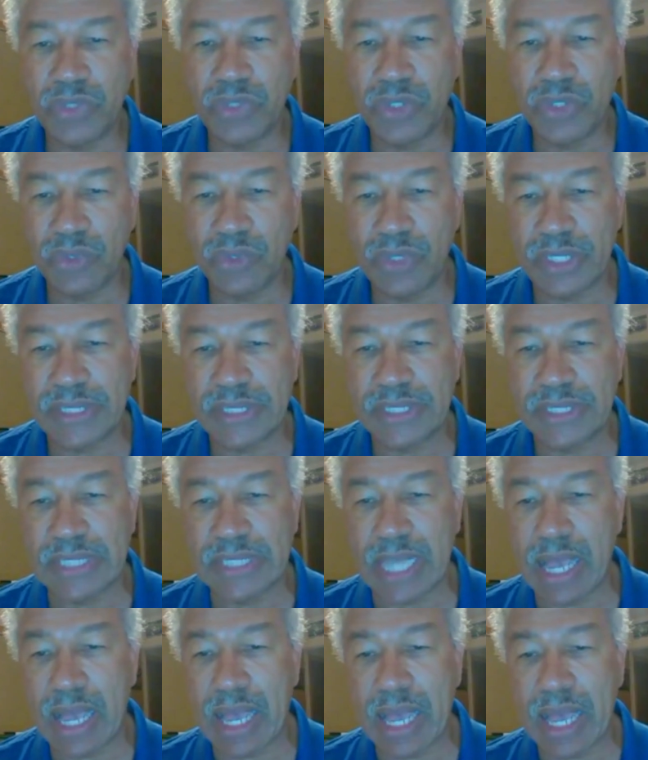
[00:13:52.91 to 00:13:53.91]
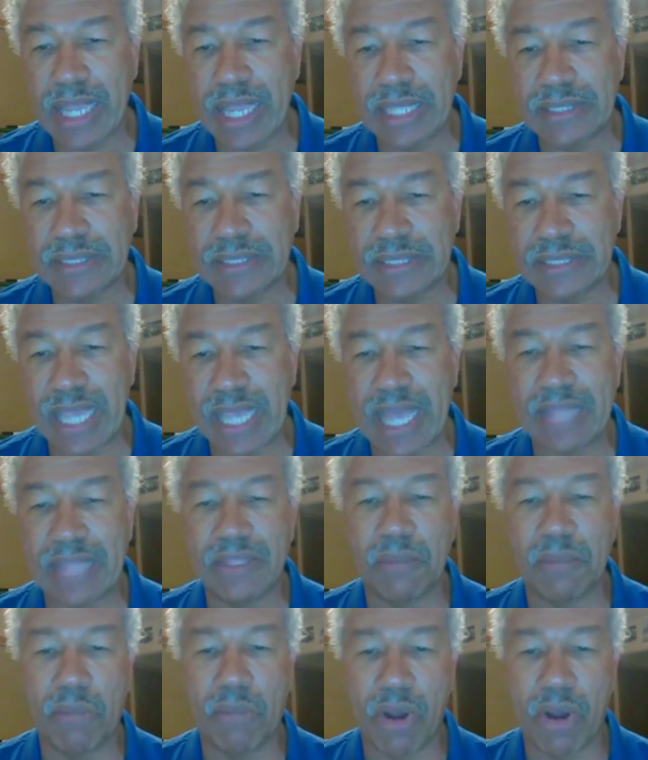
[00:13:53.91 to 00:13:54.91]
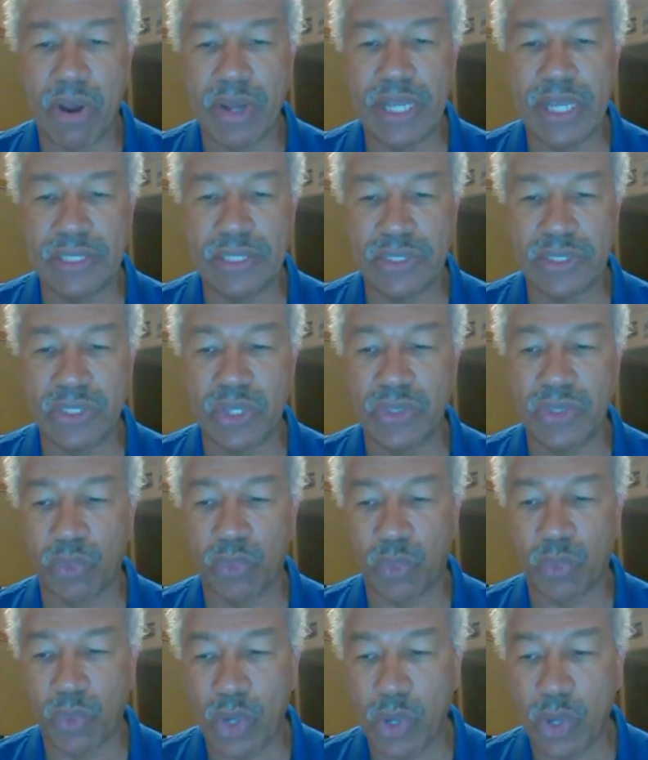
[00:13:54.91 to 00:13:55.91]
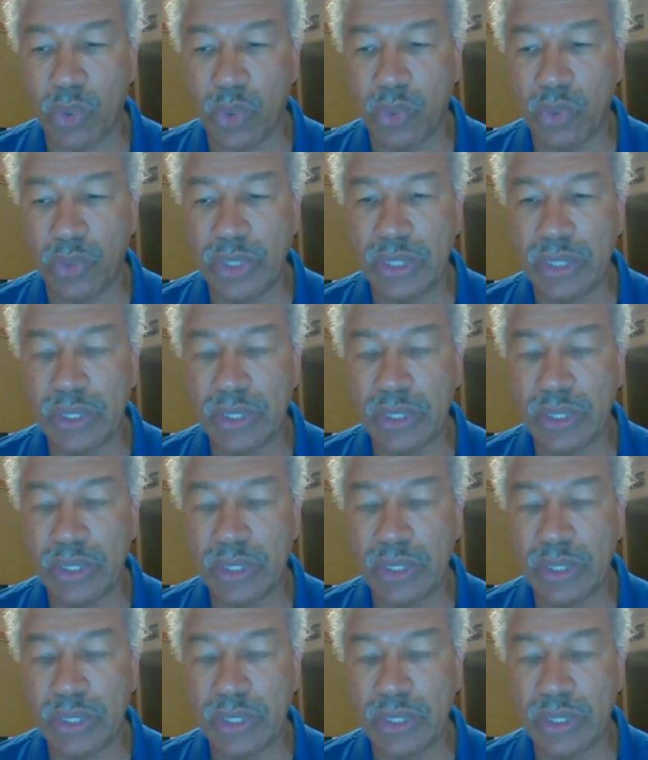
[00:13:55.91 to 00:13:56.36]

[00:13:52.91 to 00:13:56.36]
Do the signs and the markings on the road